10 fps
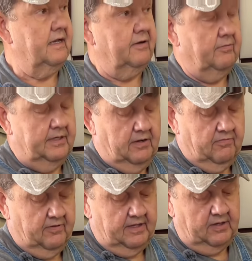We don't
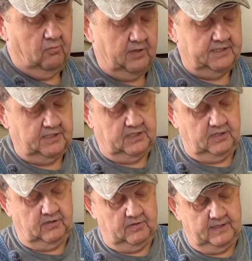really want to
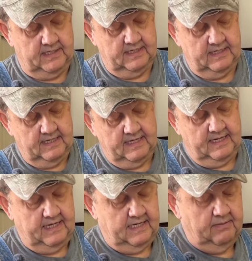do
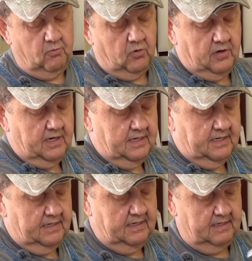any more
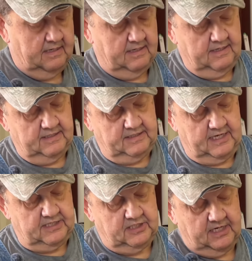
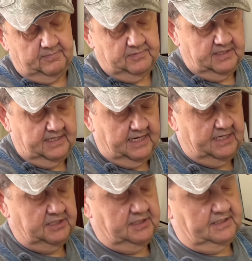touch up to the
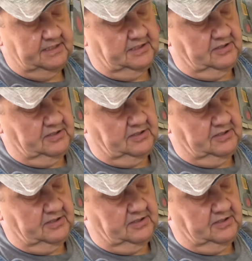engine as